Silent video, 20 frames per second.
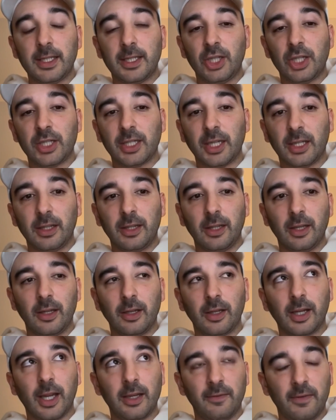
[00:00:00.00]
just like
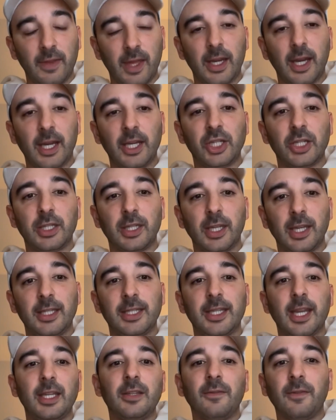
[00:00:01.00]
the kind of the NIH is
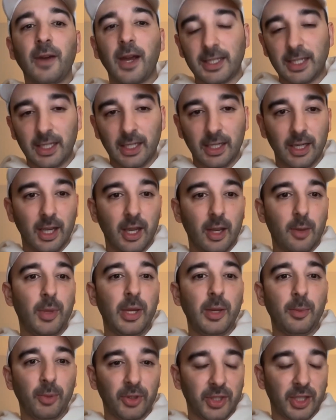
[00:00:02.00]
incentivizing
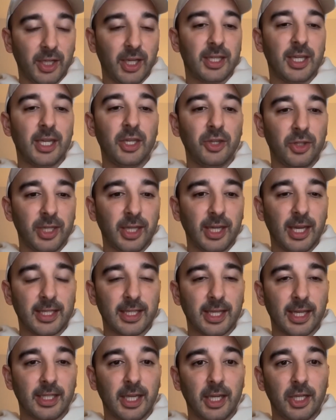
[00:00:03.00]
people to continue to get
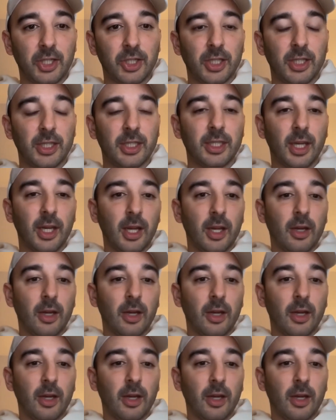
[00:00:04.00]
citations,